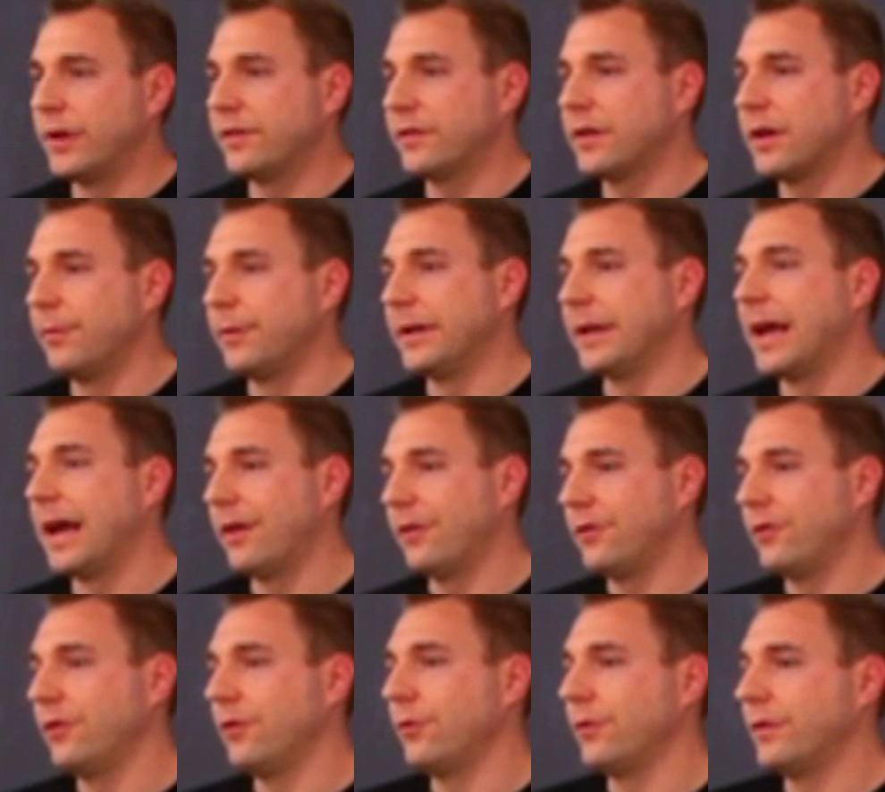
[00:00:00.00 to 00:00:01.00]
it's coming down
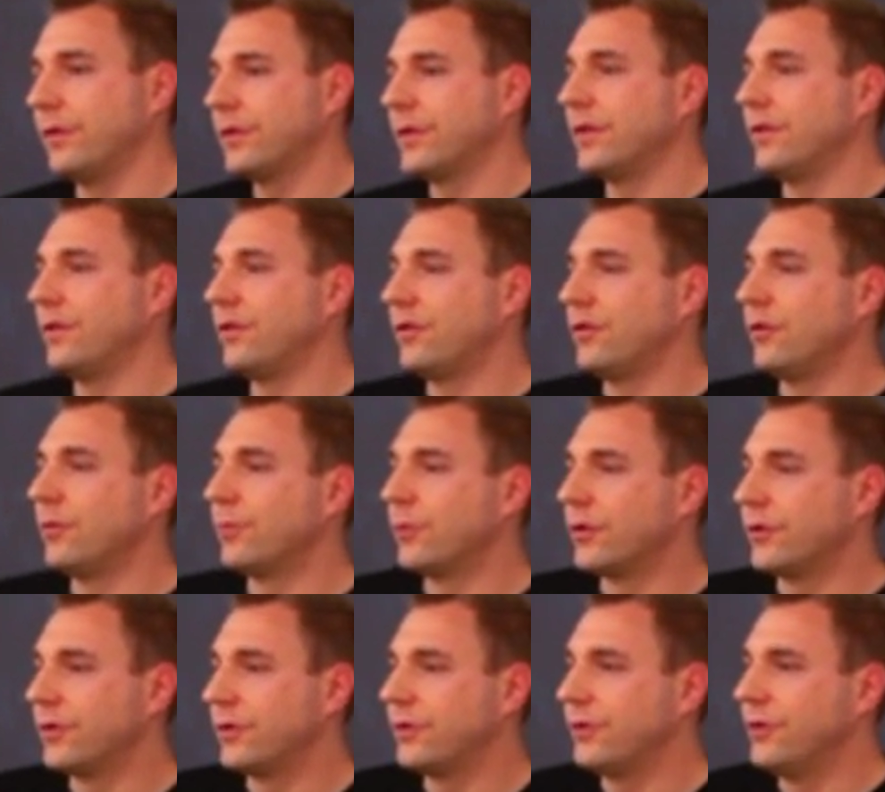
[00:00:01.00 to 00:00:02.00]
to is
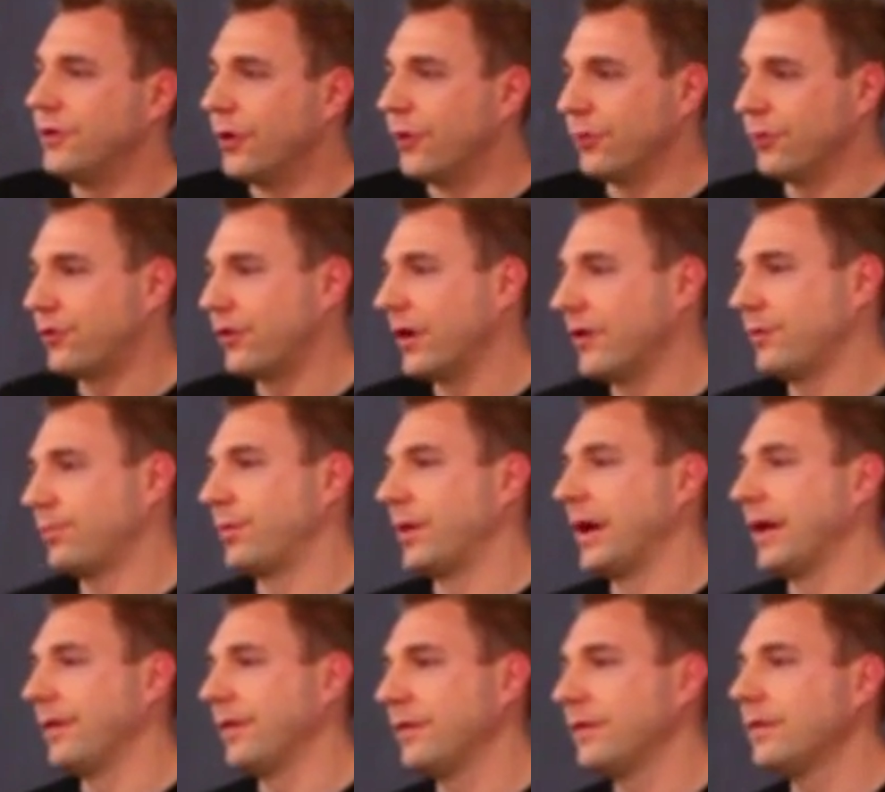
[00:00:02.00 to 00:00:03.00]
consumers don't trust
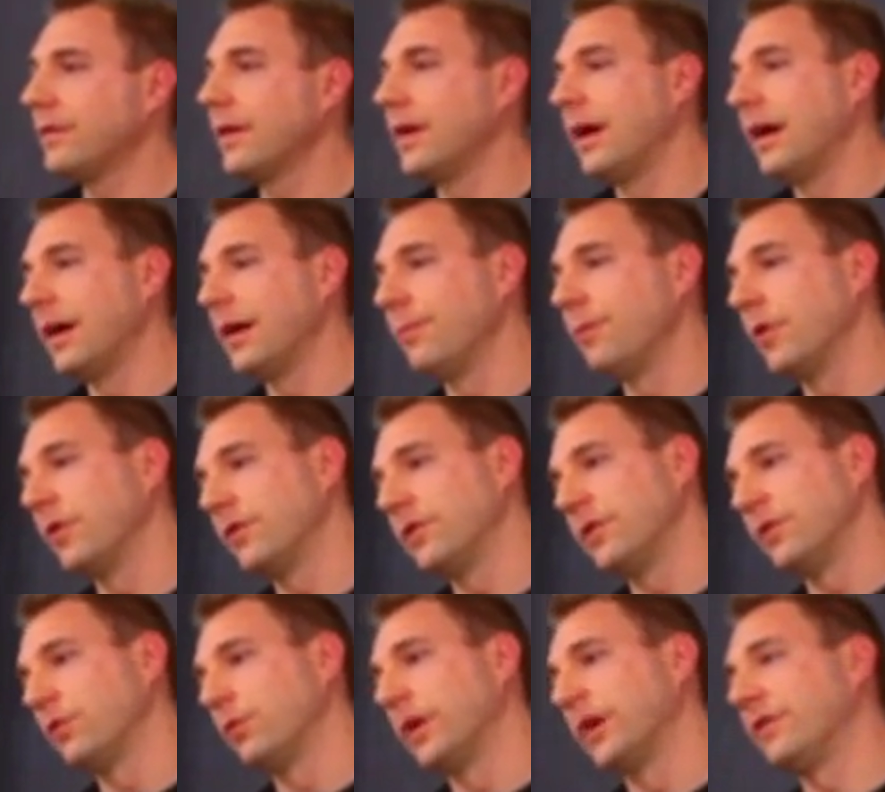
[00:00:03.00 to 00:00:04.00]
brands in most
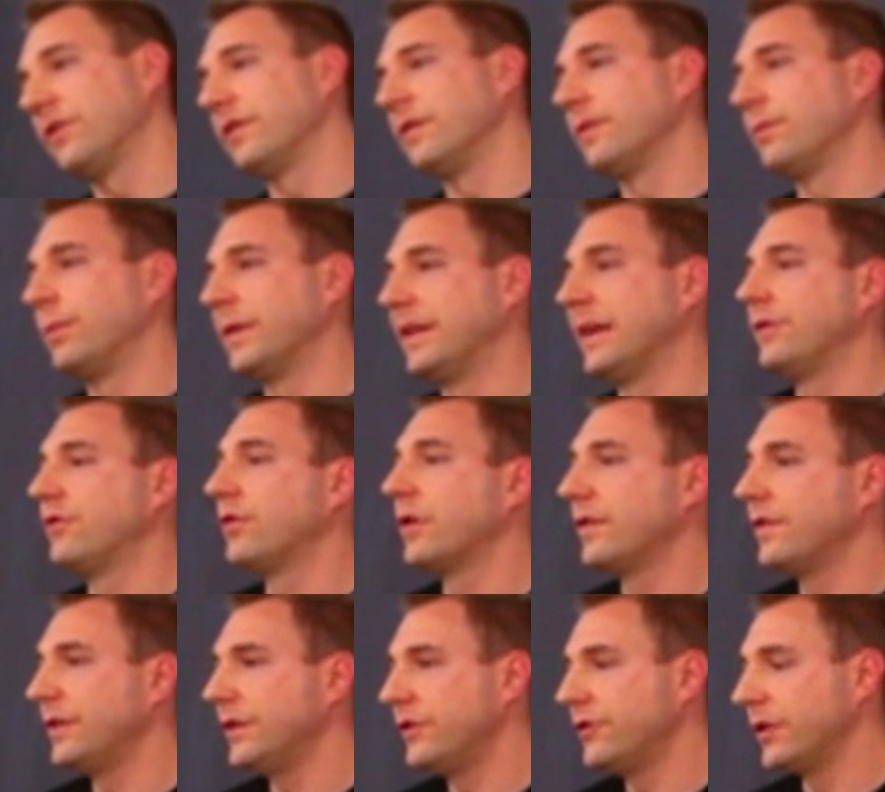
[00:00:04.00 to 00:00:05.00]
situations, but they
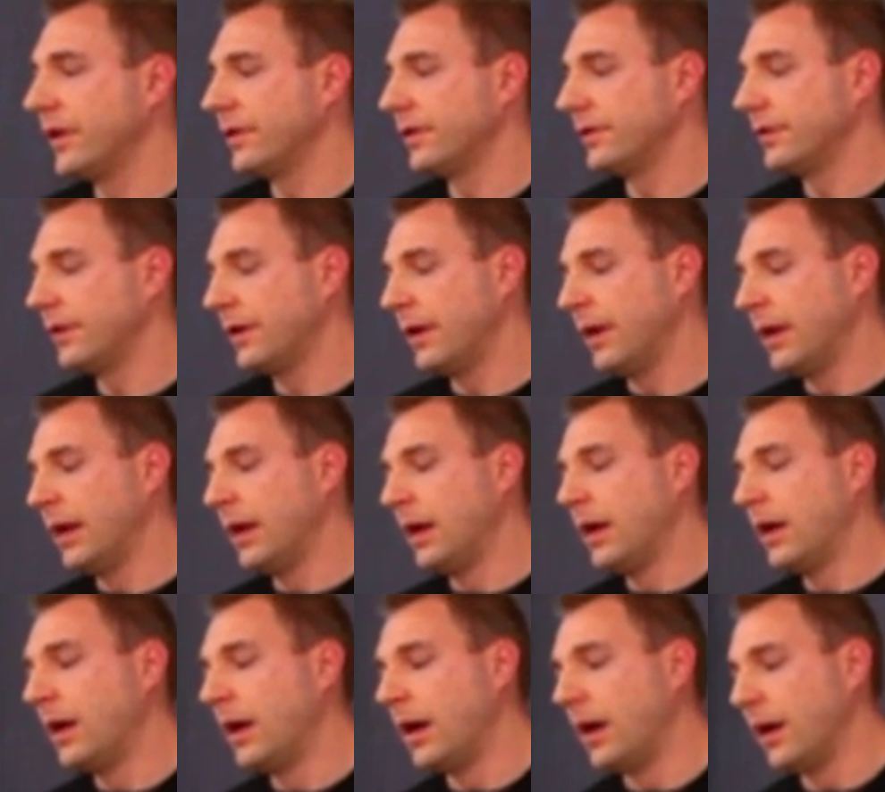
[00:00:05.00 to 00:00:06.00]
trust each other.
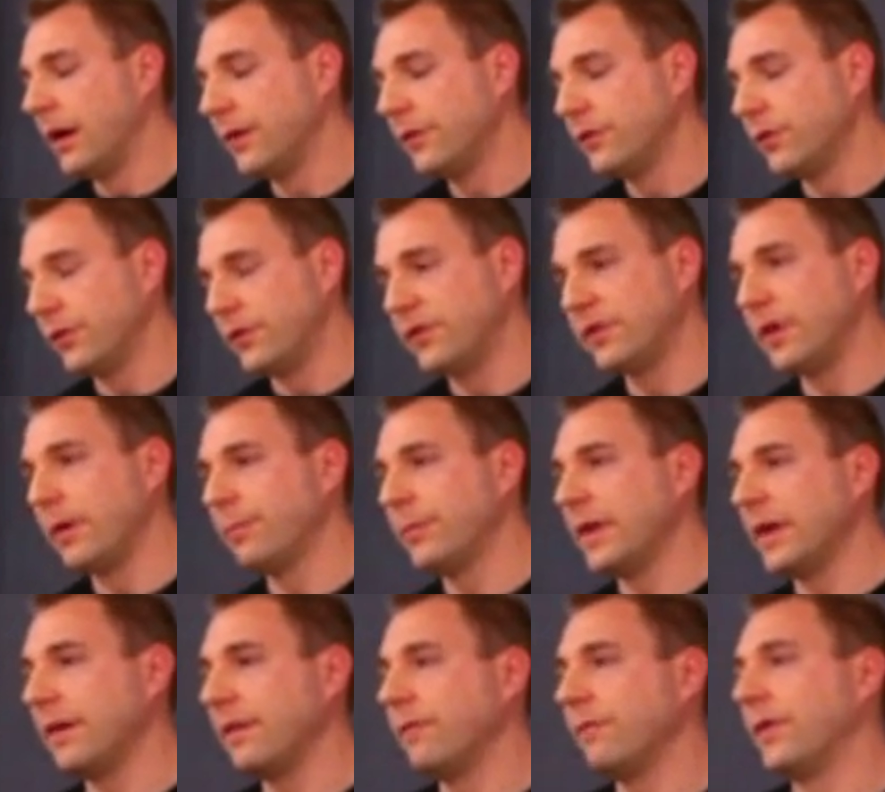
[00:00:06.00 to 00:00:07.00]
So it's
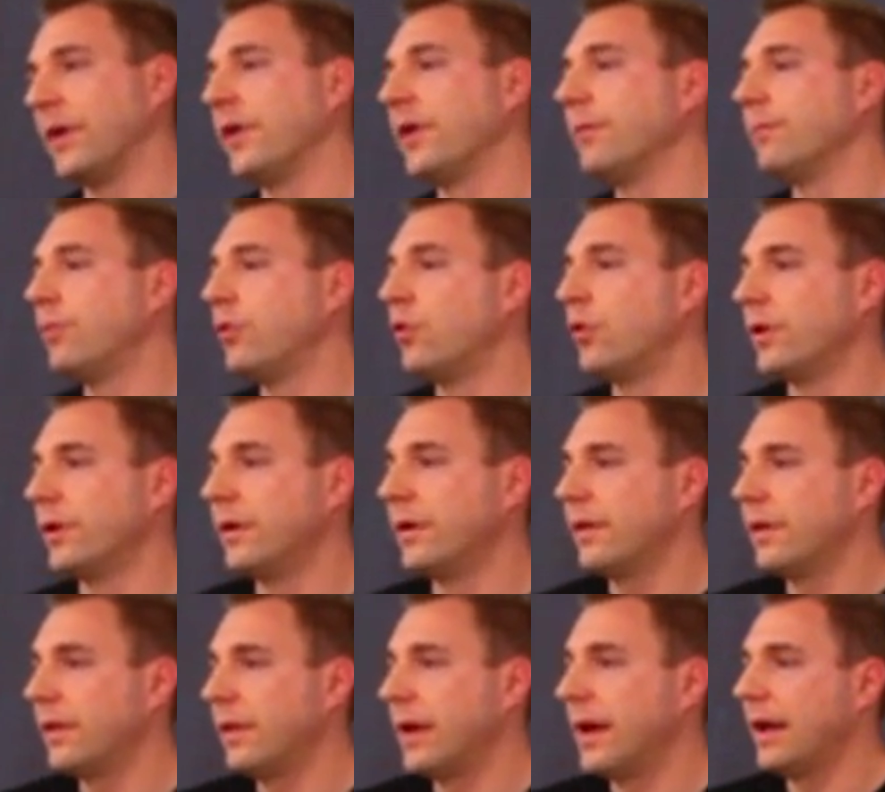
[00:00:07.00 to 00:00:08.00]
something very
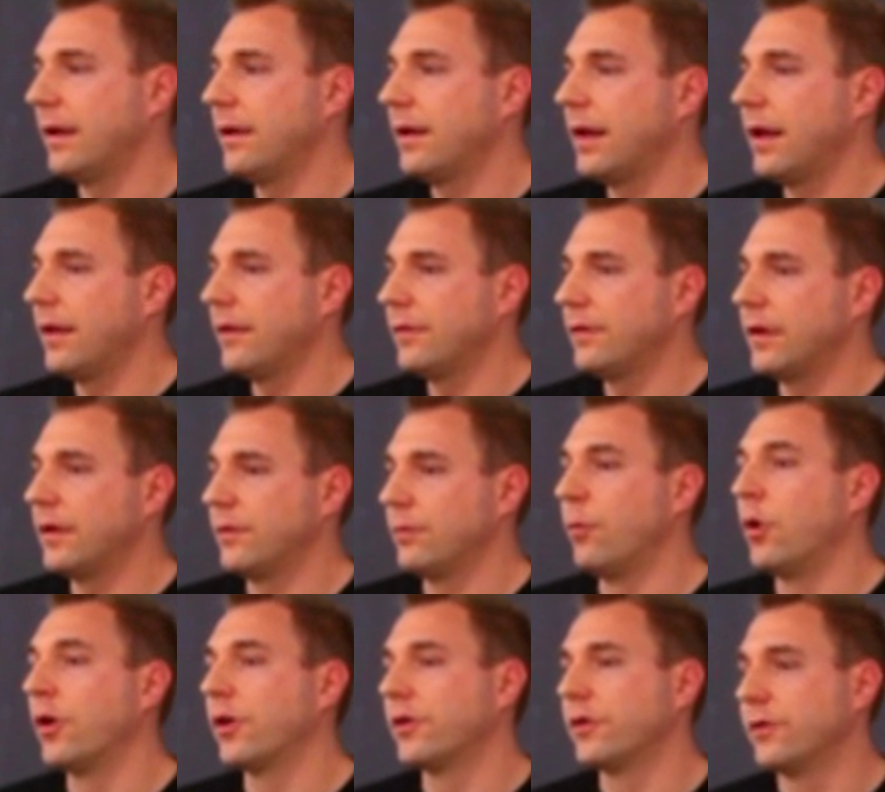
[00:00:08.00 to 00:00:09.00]
important that, as
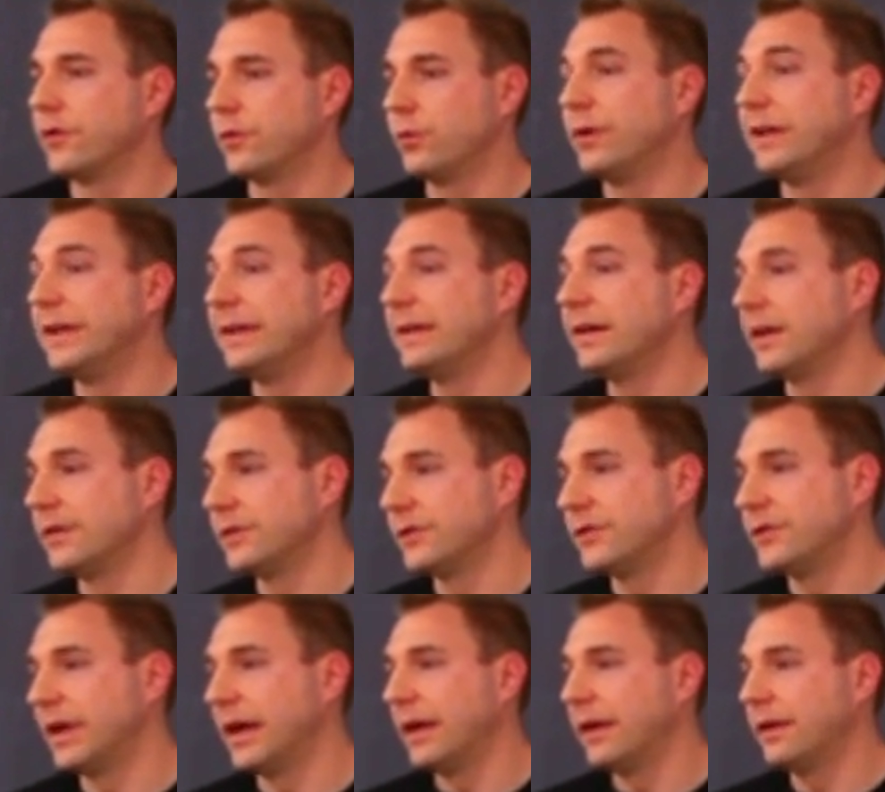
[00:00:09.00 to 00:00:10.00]
marketers, we need to
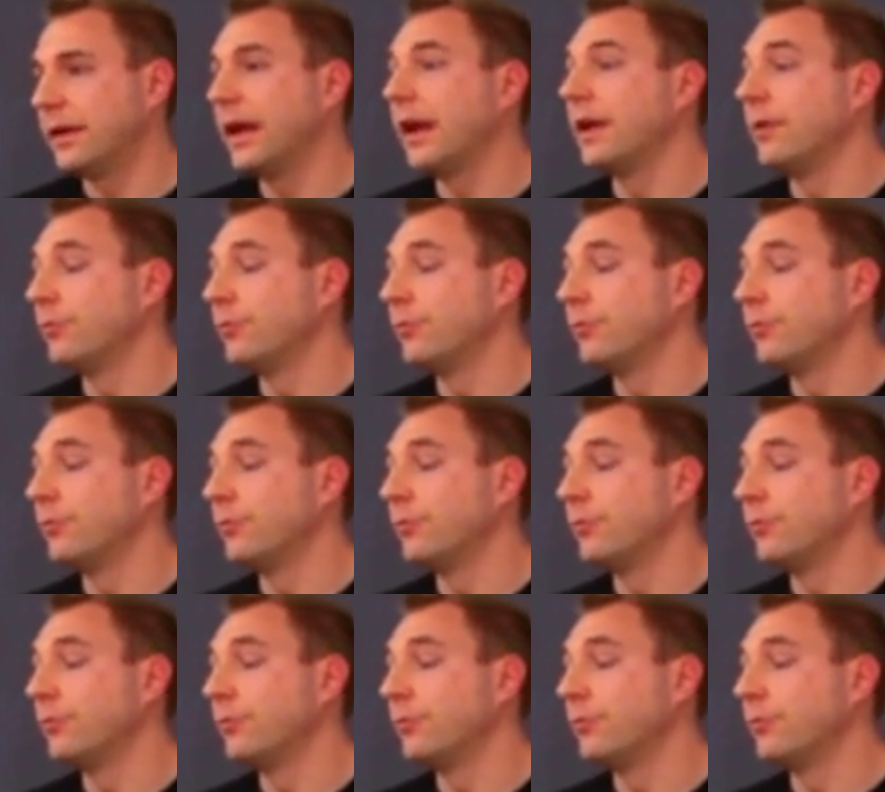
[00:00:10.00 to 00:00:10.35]
understand and